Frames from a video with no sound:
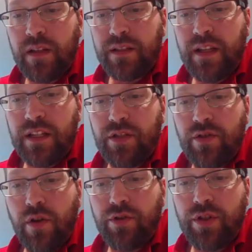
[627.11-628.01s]
is this
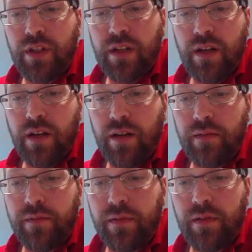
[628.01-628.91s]
notion
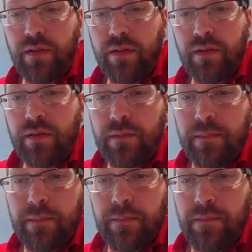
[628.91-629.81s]
of
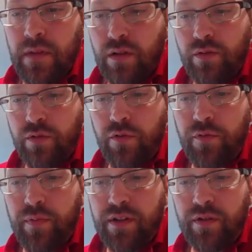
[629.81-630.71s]

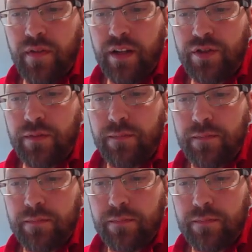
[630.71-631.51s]
truth preservation.